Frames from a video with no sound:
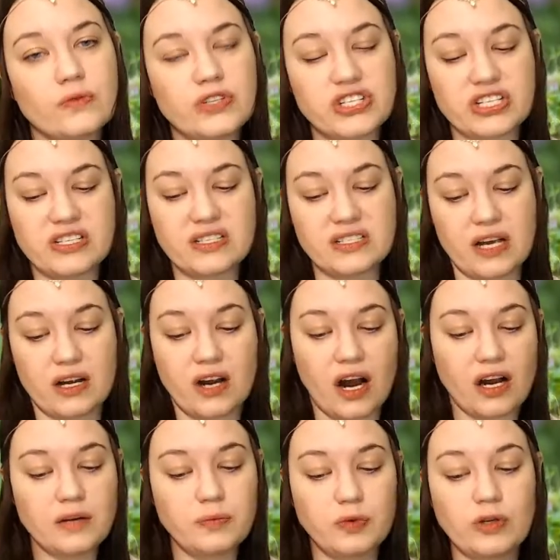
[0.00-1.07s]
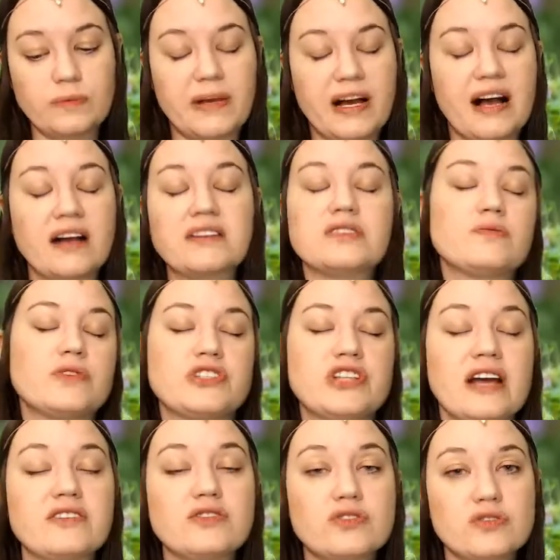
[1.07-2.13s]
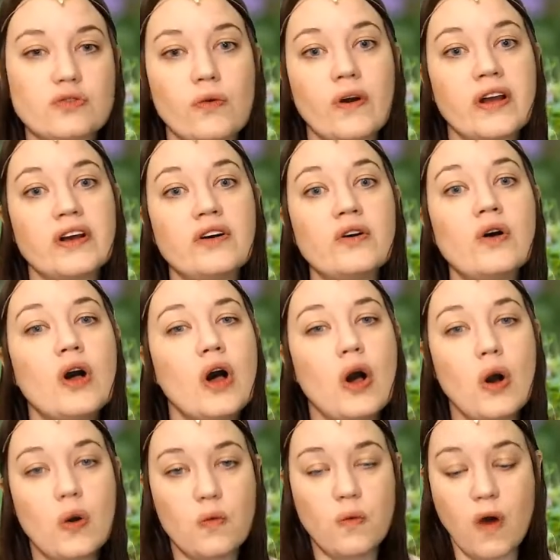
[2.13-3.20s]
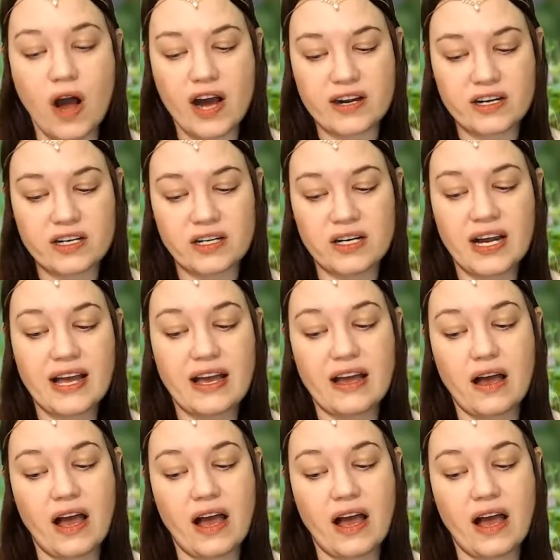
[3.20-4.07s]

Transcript: which is a cardboard box, which had soil, water,